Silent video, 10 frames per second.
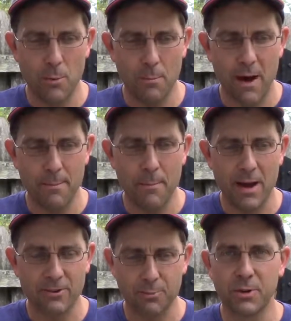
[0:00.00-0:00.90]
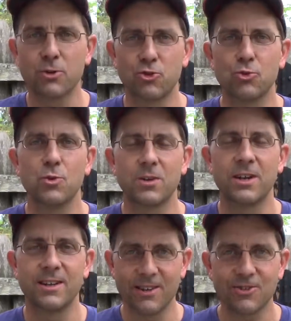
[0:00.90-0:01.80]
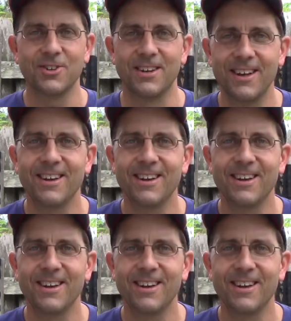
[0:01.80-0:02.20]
my spiritual condition.